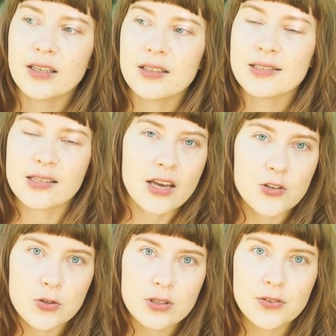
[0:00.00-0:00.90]

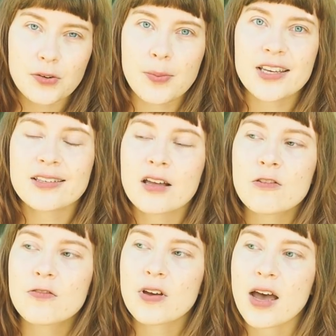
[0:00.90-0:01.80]
schedules for
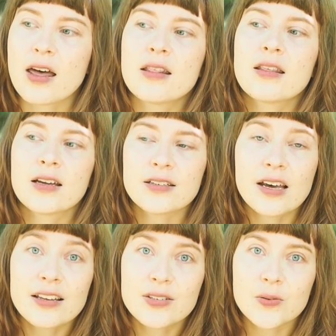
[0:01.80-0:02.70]
myself, and that
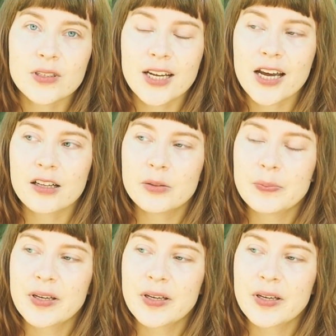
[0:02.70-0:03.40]
does really help.